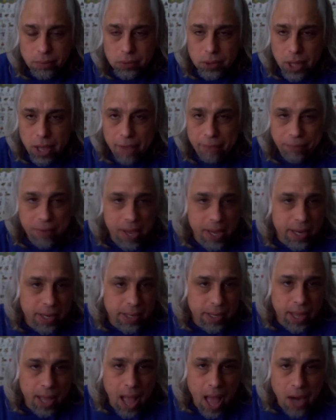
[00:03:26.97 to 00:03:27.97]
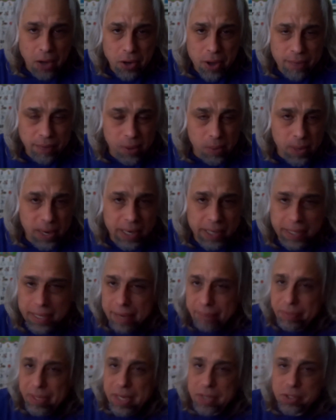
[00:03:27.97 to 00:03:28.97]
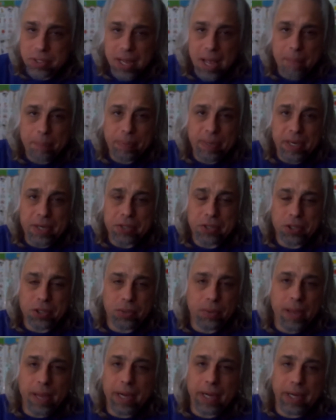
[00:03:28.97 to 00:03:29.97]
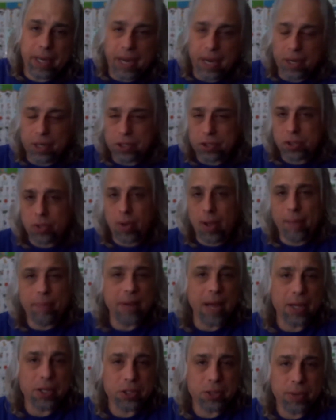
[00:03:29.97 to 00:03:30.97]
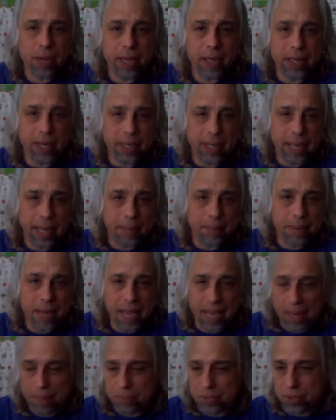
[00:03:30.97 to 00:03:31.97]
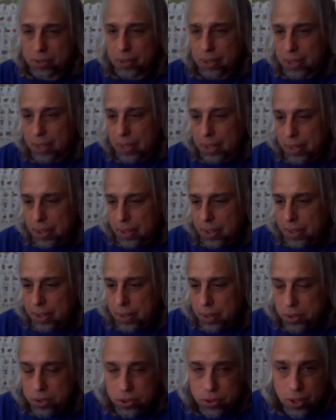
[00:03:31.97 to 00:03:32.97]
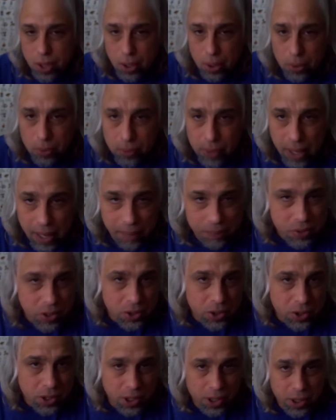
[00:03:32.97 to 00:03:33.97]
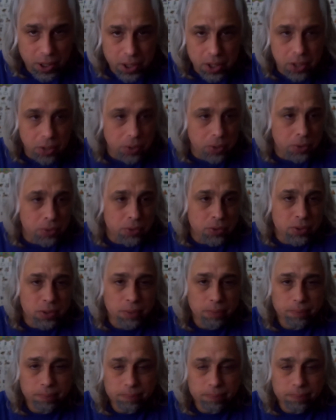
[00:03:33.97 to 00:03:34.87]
I don't even want to give these companies credit here, so I'm not trying to name names. So I'm just going to use